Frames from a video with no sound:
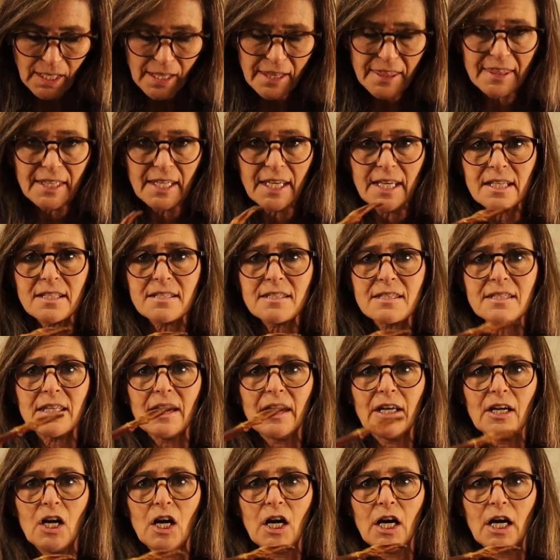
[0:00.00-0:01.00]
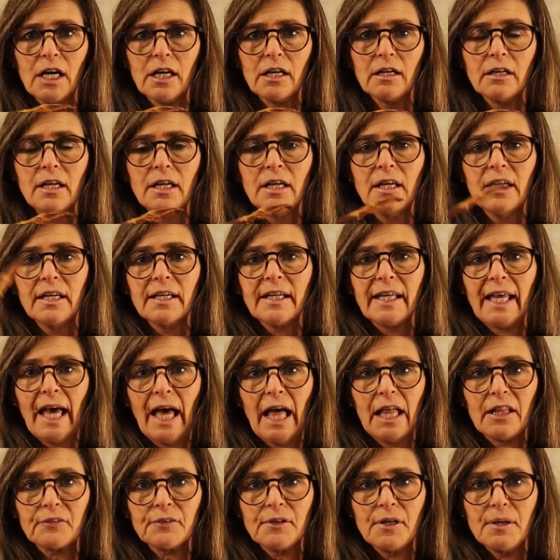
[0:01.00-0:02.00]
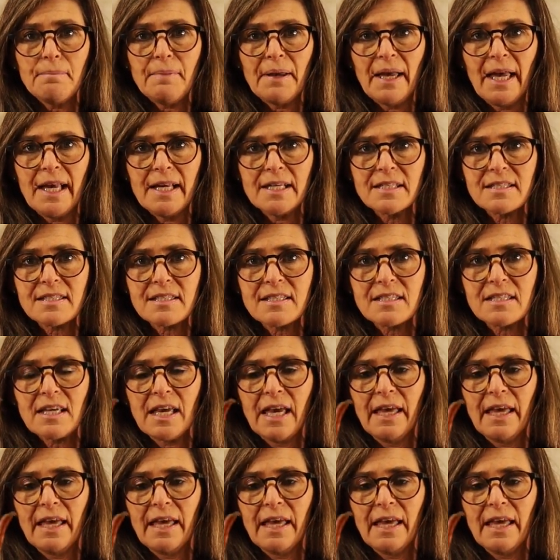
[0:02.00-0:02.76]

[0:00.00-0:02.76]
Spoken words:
Things that are calorie based